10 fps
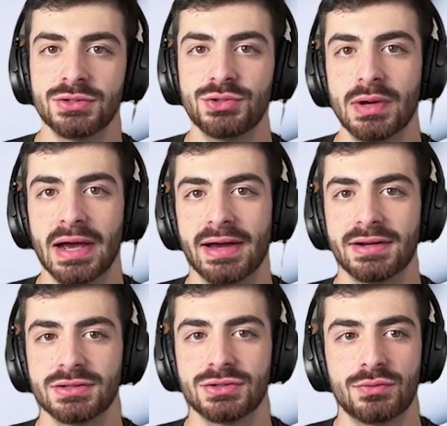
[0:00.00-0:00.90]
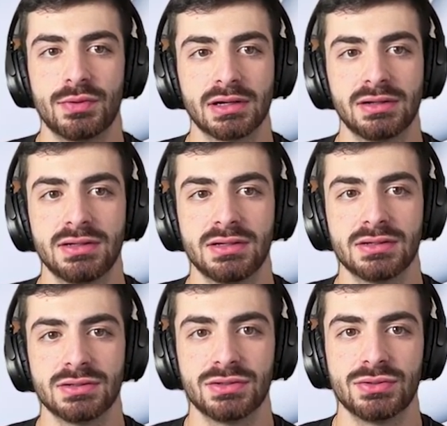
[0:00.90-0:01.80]
to add it directly
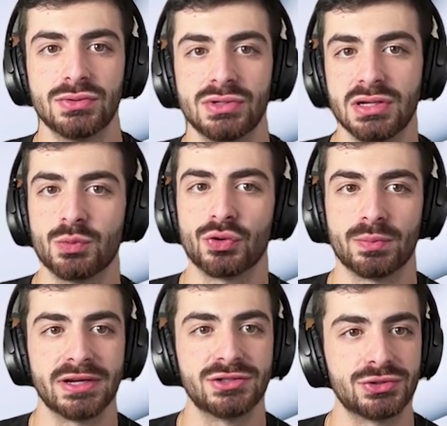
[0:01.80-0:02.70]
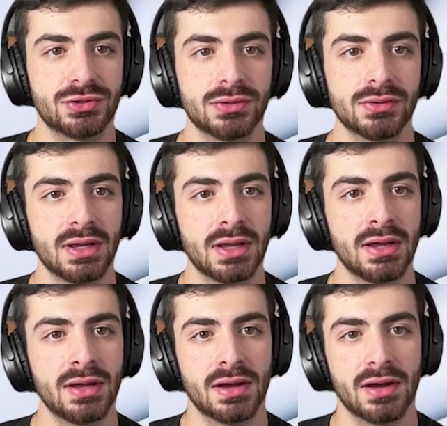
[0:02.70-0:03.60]
to Keyboard Maestro.
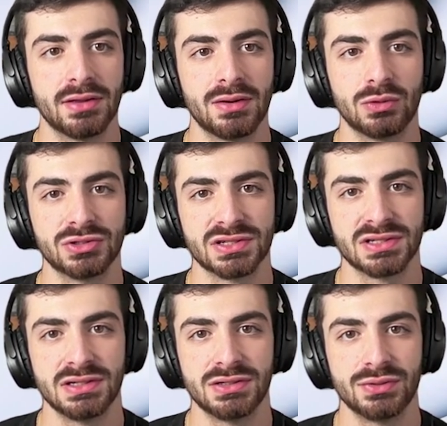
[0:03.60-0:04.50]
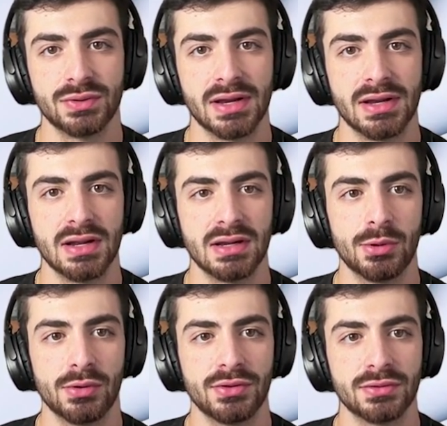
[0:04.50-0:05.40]
And then we'll just need to
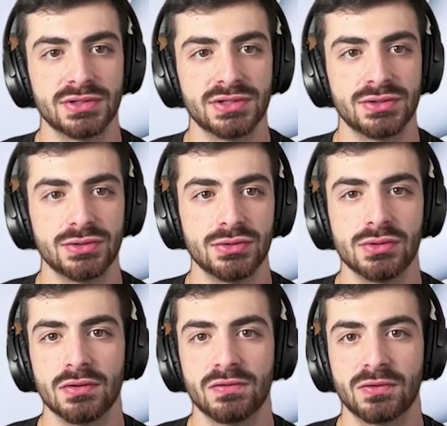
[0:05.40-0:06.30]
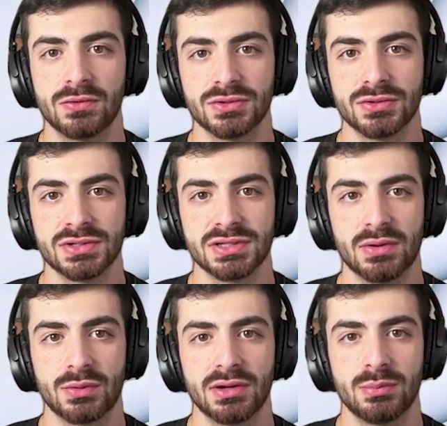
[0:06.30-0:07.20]
enable those two folders
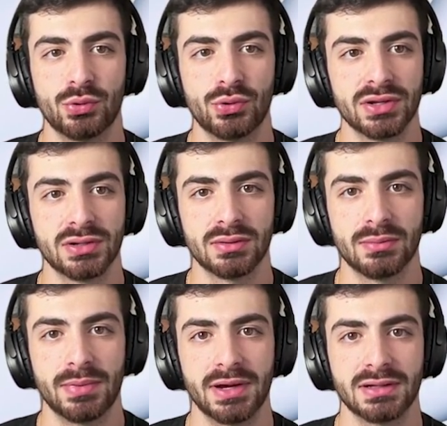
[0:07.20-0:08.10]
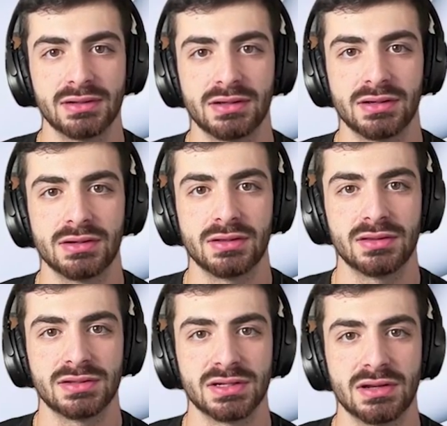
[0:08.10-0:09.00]
that were imported by clicking
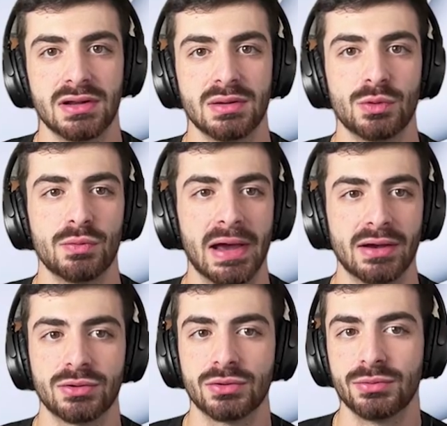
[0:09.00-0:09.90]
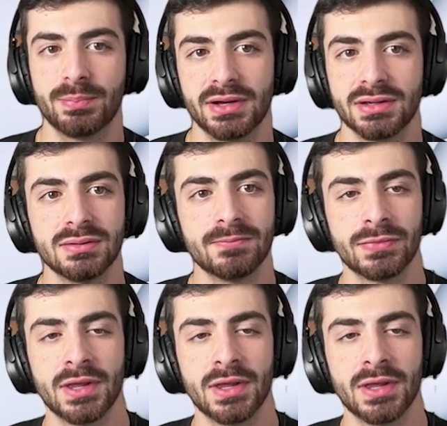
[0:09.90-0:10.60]
this enable macro group button